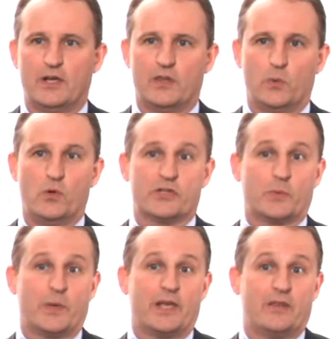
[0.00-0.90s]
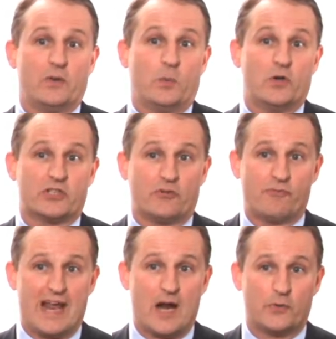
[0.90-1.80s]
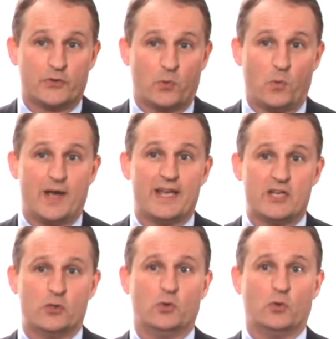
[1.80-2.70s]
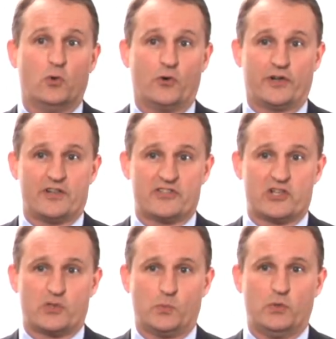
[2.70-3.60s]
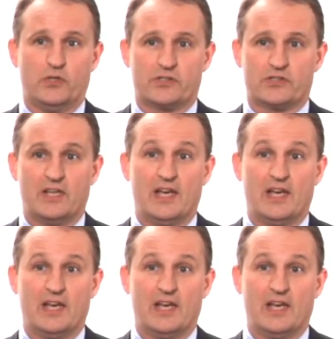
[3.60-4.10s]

that works around the way your organisation works.